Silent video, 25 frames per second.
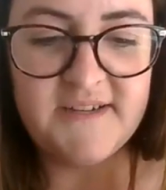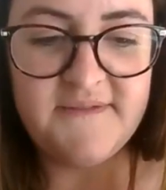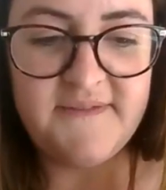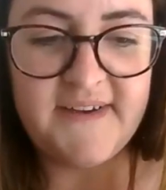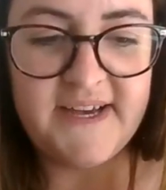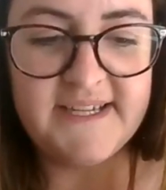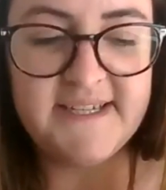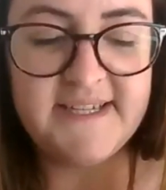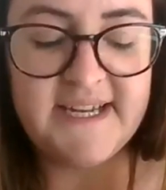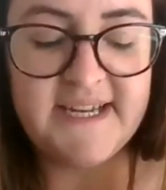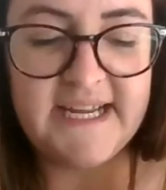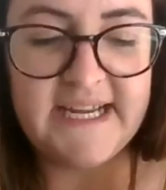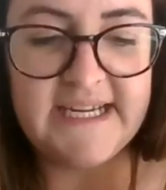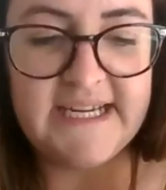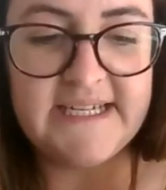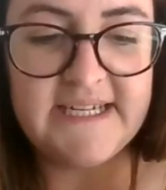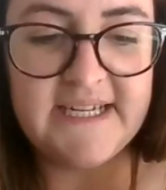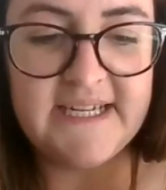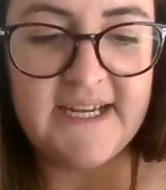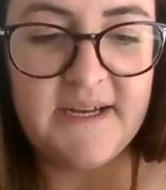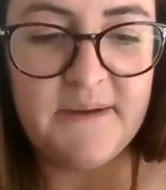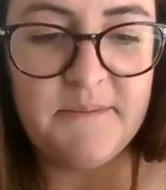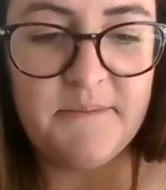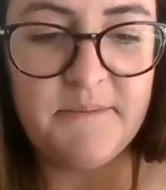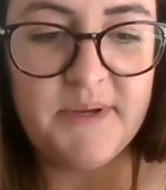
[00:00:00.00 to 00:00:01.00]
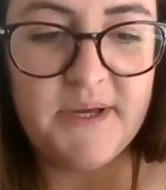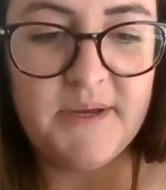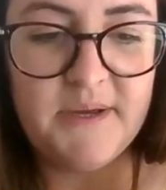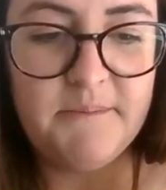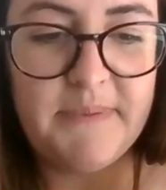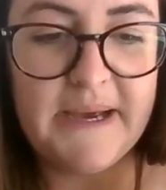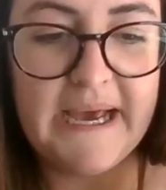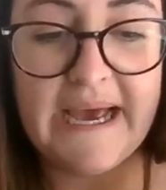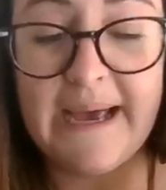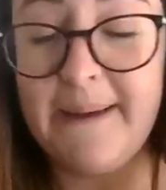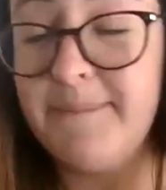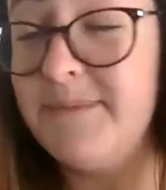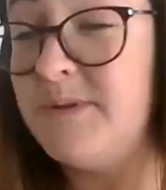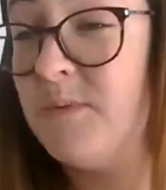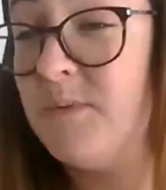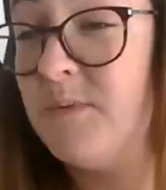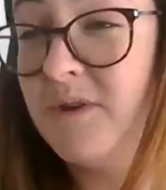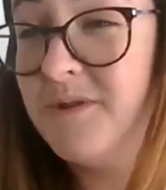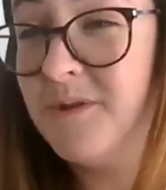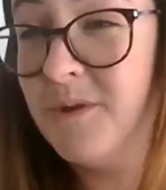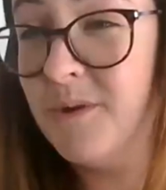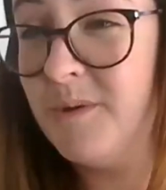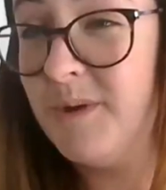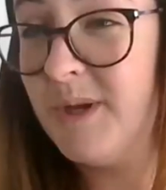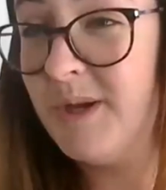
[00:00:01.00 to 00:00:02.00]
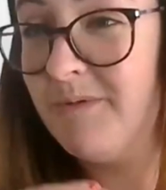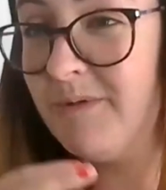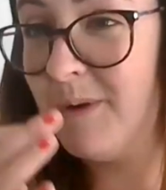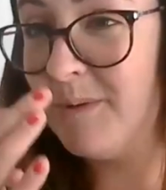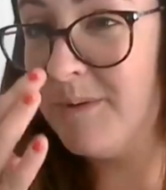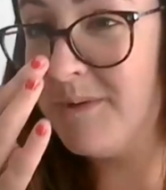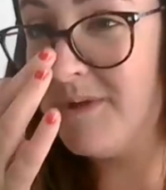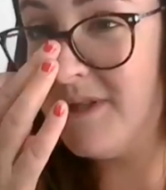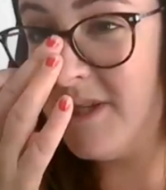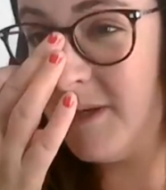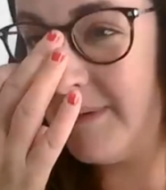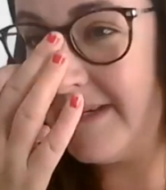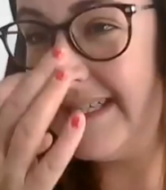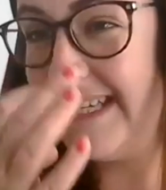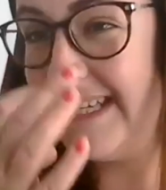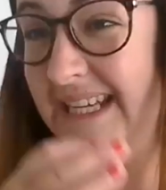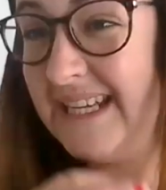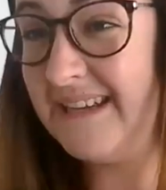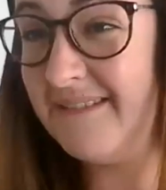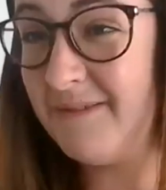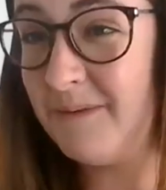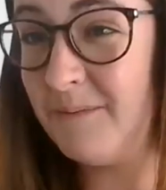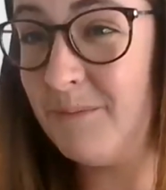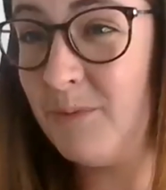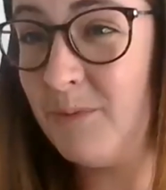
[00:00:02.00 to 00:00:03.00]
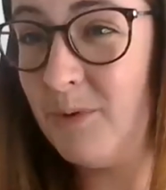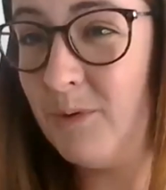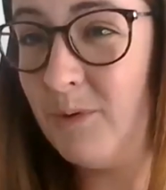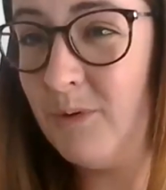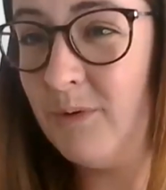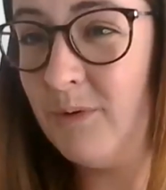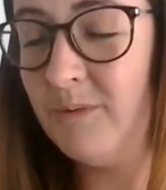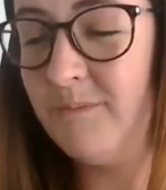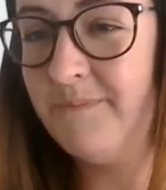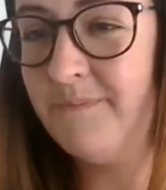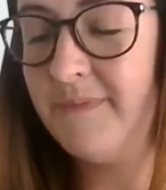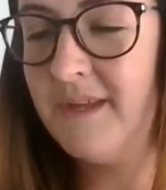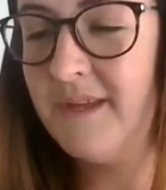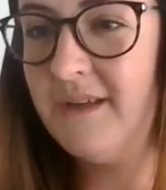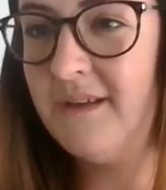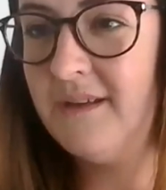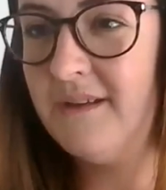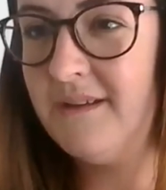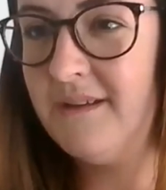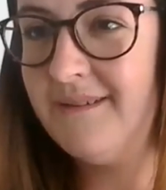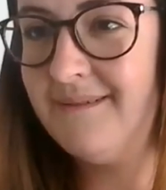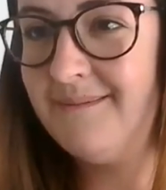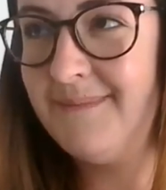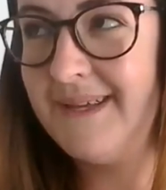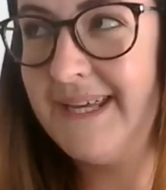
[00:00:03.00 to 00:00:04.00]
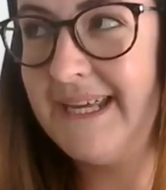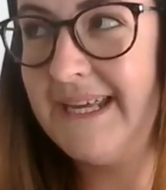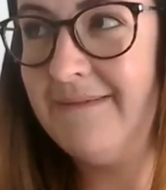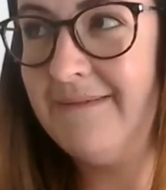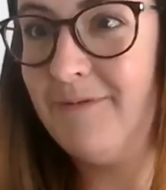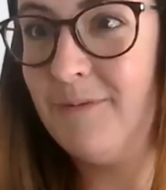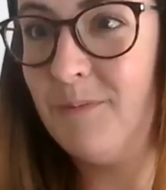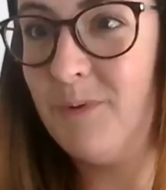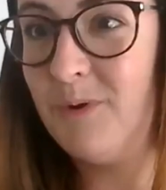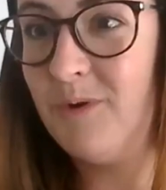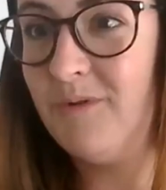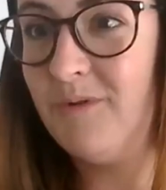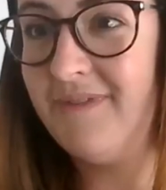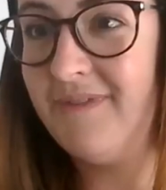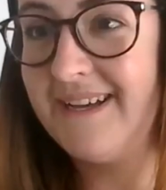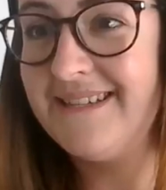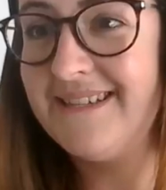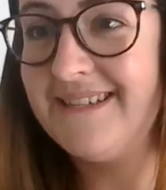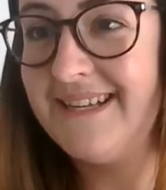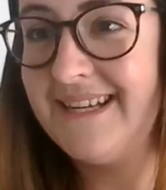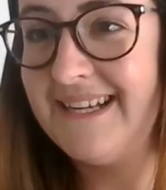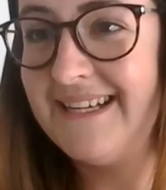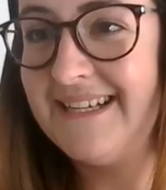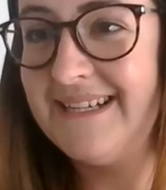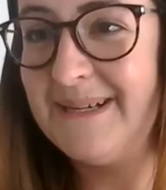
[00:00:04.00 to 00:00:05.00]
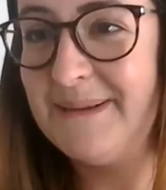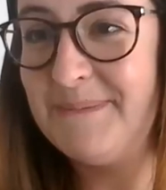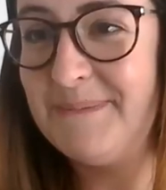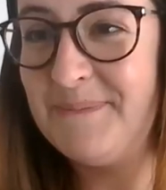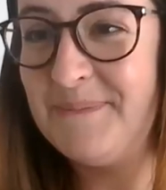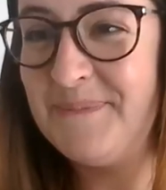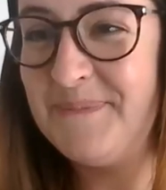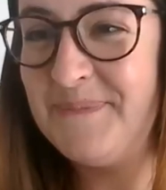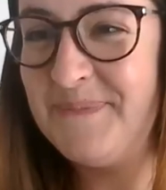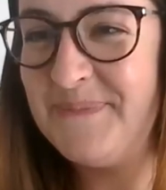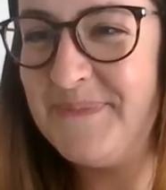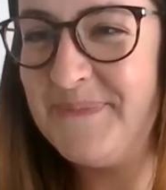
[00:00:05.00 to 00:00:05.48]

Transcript: is fascinating but perhaps what two year olds do is even more even more fascinating